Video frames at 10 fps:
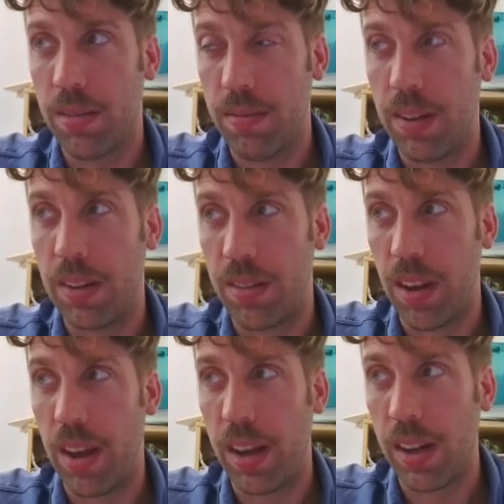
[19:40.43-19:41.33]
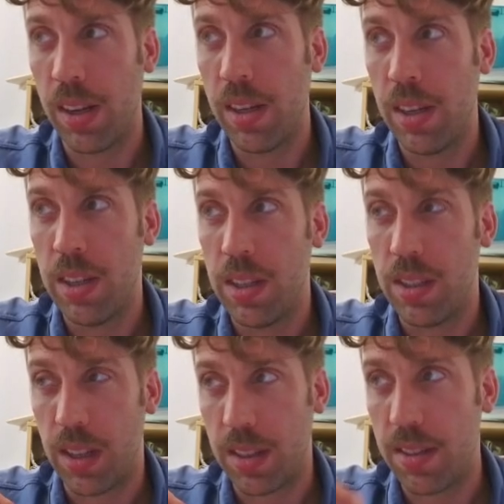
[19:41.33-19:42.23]
and say,
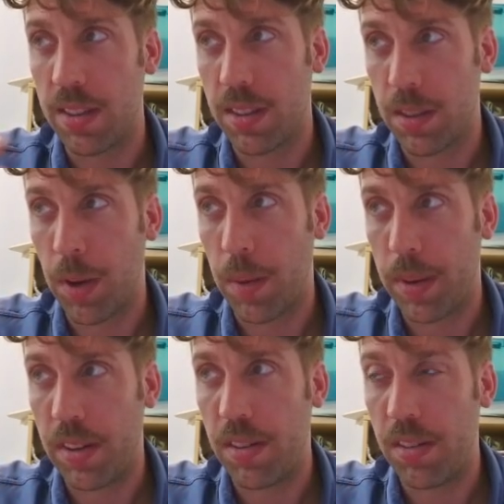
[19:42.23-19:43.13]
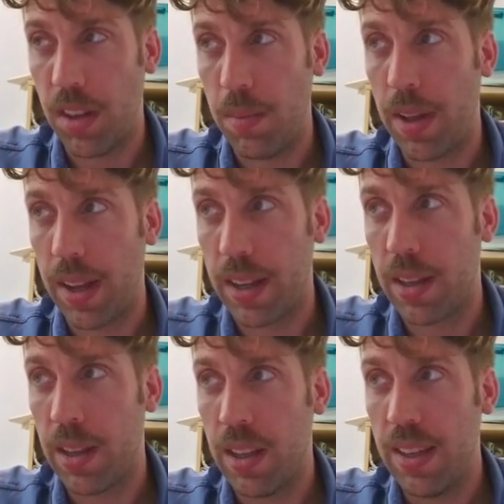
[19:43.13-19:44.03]
does this experiment seem like
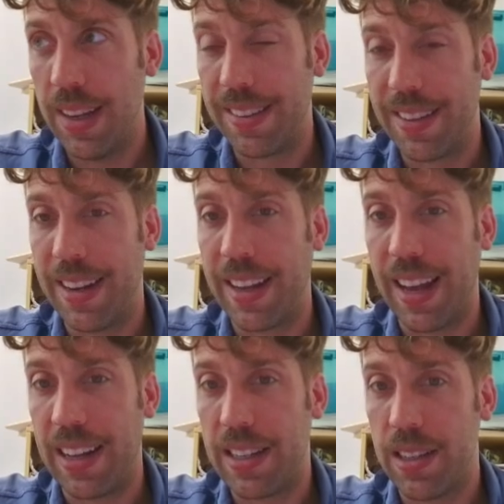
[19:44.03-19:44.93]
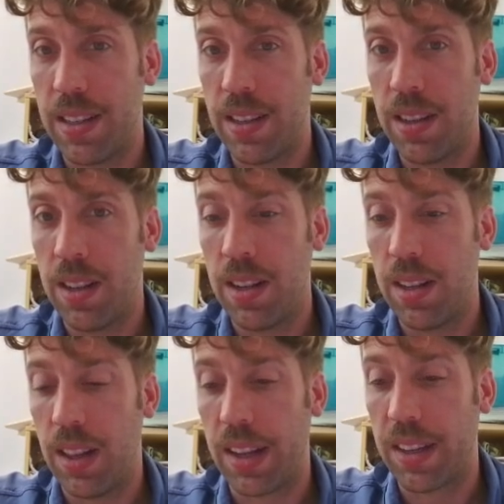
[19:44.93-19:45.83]
it's getting at
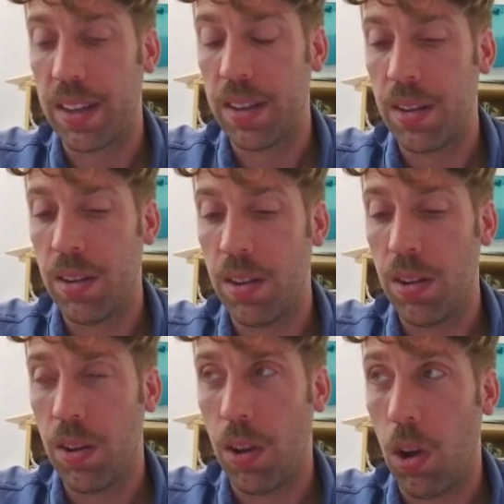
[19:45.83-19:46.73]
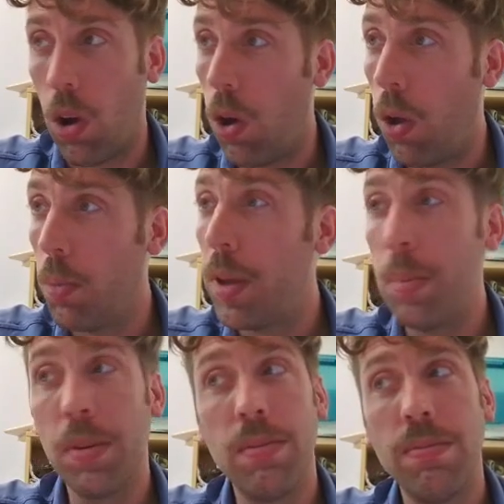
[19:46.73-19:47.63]
like all
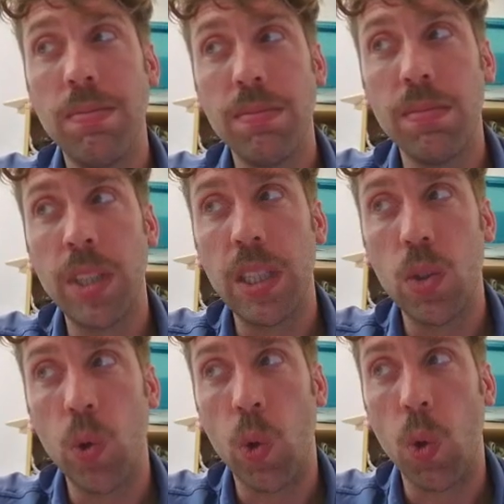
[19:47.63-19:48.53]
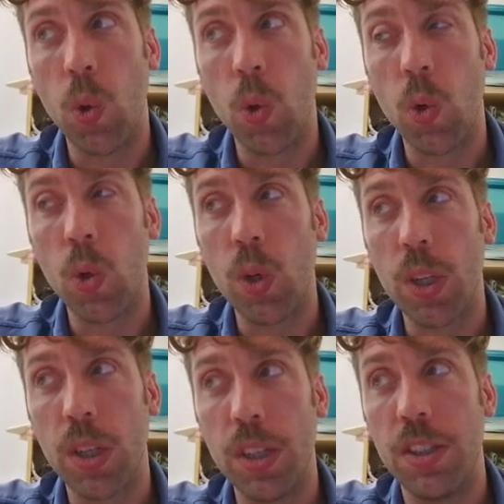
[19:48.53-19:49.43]
people? Or
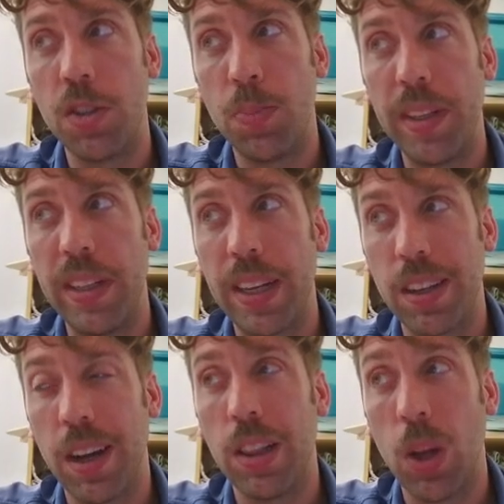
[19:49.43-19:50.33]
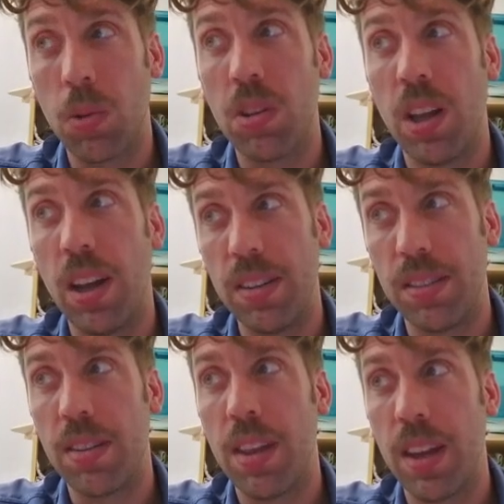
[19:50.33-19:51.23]
could it just be like a
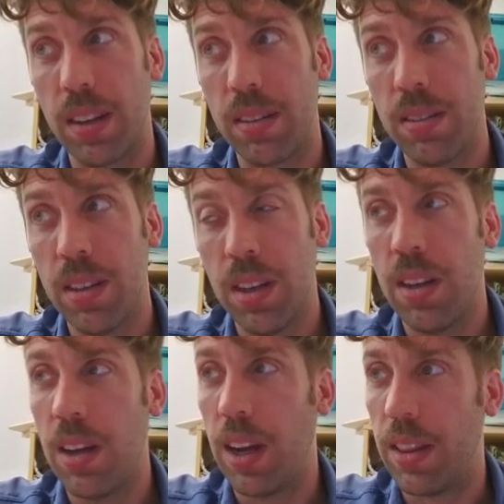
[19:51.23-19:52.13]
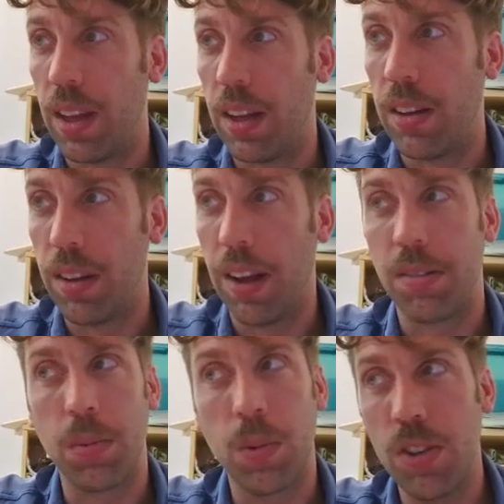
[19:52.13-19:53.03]
localized thing? And then ask
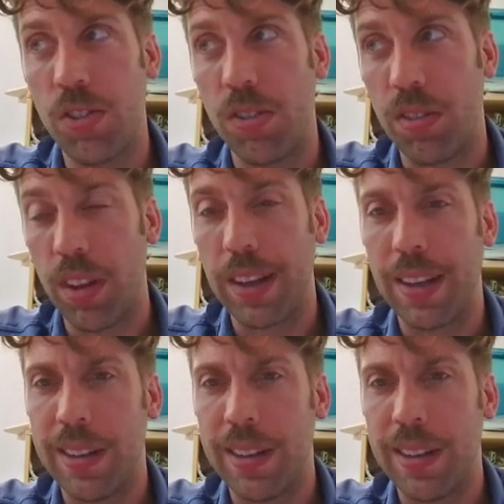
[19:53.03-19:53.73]
some questions like,